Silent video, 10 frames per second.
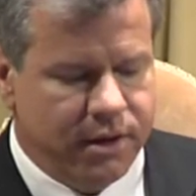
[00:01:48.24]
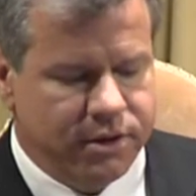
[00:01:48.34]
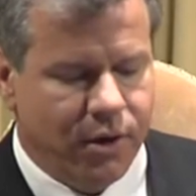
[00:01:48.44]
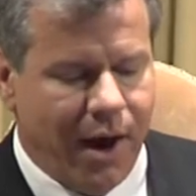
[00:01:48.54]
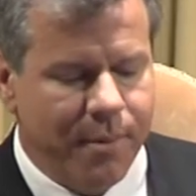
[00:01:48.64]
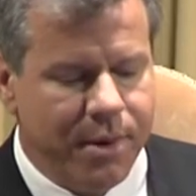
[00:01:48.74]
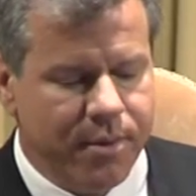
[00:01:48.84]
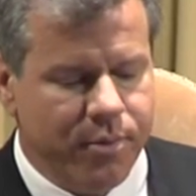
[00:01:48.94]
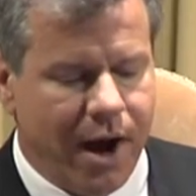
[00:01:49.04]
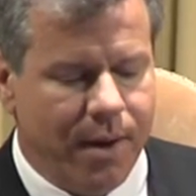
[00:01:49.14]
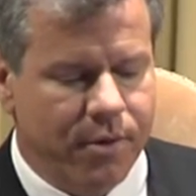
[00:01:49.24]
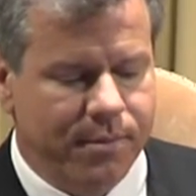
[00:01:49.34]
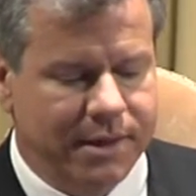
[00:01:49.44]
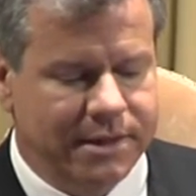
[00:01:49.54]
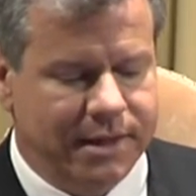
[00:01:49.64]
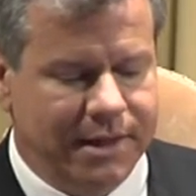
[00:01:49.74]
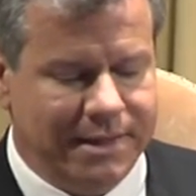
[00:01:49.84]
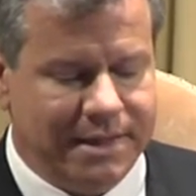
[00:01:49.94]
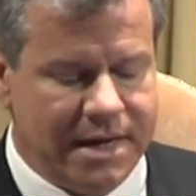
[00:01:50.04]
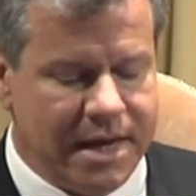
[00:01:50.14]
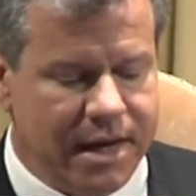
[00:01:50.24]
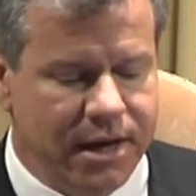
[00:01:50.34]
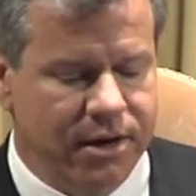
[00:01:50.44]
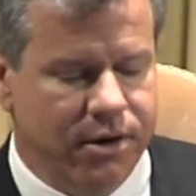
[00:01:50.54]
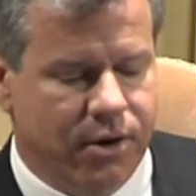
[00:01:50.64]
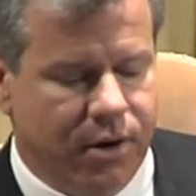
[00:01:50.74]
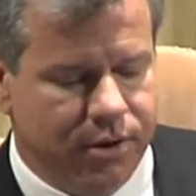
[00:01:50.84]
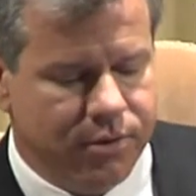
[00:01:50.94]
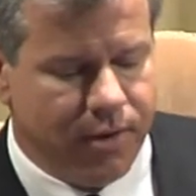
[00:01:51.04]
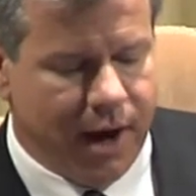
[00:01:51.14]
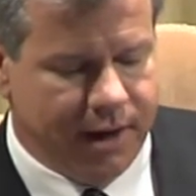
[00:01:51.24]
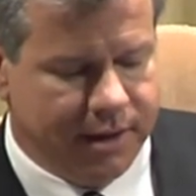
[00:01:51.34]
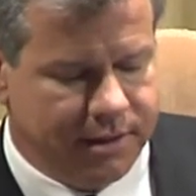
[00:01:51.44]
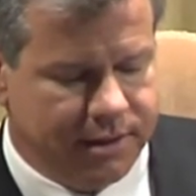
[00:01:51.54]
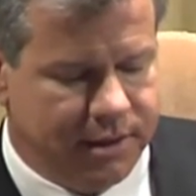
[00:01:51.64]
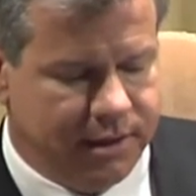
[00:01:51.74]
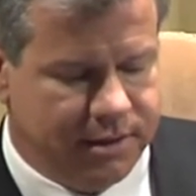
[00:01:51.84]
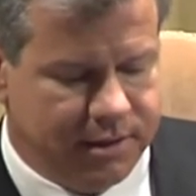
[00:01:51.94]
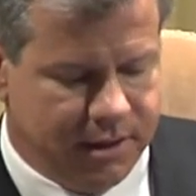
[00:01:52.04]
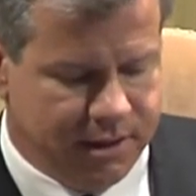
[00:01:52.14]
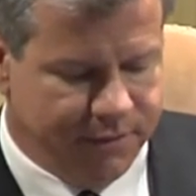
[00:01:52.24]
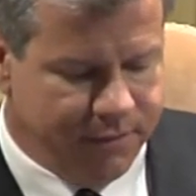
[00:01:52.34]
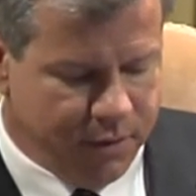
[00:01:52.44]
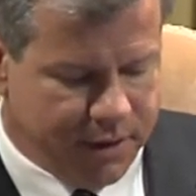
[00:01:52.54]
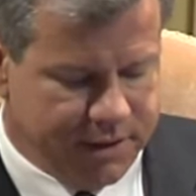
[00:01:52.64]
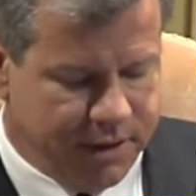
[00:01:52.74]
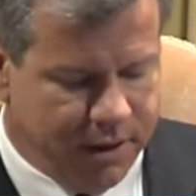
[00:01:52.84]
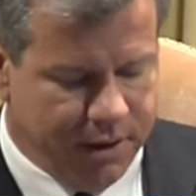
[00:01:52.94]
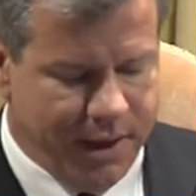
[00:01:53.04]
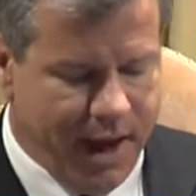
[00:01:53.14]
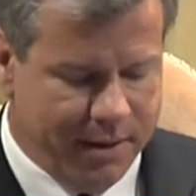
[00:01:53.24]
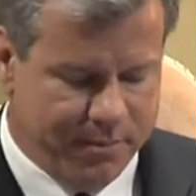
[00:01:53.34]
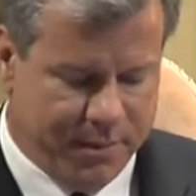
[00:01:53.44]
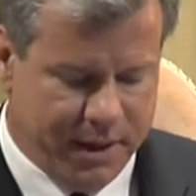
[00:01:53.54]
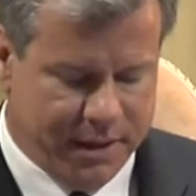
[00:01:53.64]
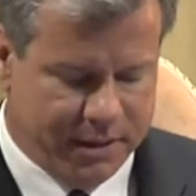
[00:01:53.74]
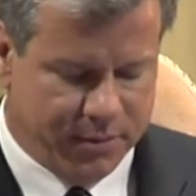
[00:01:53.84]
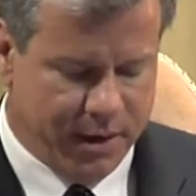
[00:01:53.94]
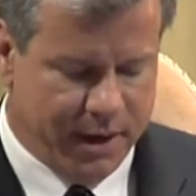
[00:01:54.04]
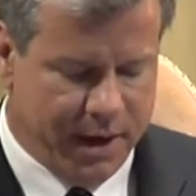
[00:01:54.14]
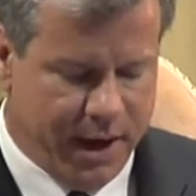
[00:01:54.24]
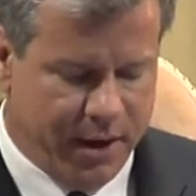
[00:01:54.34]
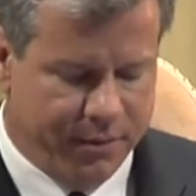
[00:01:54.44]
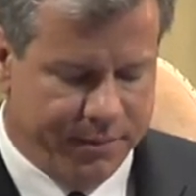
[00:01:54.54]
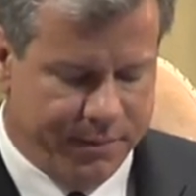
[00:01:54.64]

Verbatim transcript: So how big a problem is, is knee arthritis? Let's, let's focus in on that piece right now.